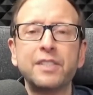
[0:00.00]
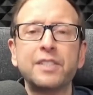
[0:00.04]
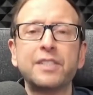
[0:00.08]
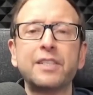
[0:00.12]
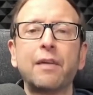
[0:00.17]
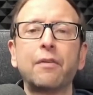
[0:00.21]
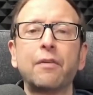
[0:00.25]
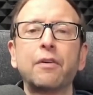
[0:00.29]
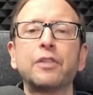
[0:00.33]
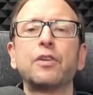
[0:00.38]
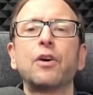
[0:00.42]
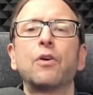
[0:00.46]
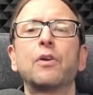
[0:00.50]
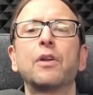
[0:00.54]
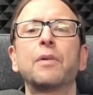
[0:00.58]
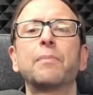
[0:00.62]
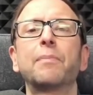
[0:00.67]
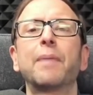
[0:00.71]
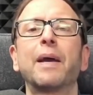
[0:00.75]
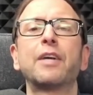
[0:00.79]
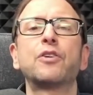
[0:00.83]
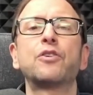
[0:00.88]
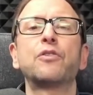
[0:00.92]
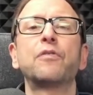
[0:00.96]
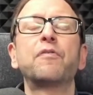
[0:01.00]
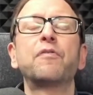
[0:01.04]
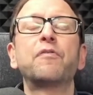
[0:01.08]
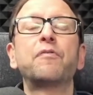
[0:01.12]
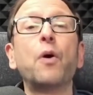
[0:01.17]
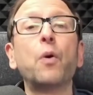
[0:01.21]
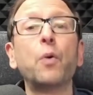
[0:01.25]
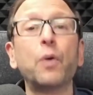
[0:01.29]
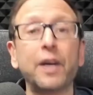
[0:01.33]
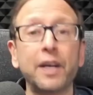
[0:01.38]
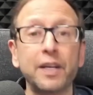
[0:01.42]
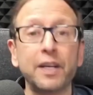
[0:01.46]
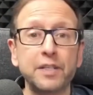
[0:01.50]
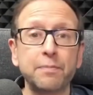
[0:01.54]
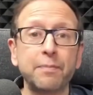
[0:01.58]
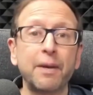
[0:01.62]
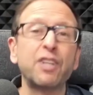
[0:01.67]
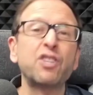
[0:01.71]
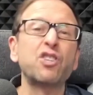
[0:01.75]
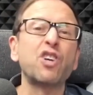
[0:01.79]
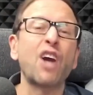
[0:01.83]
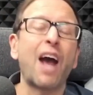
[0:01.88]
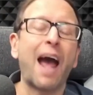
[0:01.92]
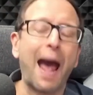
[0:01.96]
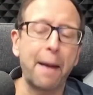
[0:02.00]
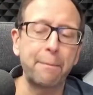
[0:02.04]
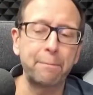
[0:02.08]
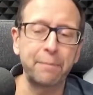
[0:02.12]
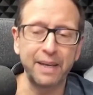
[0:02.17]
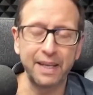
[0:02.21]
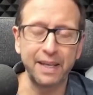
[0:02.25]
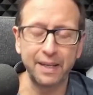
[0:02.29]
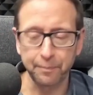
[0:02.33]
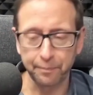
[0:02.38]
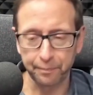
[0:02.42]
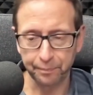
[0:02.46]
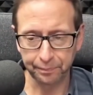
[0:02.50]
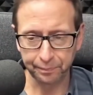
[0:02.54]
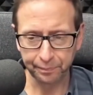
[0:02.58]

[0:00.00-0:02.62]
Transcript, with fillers: Serotonin makes you focus, makes you happy.